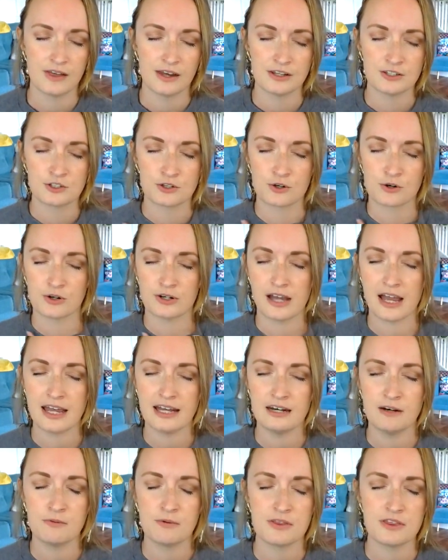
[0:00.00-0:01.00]
is
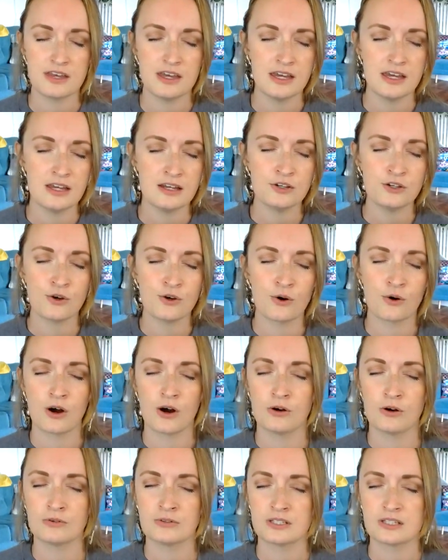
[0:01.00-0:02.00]
created within your
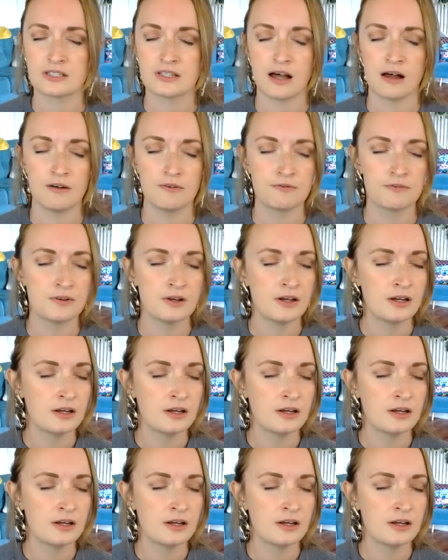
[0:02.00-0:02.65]
own self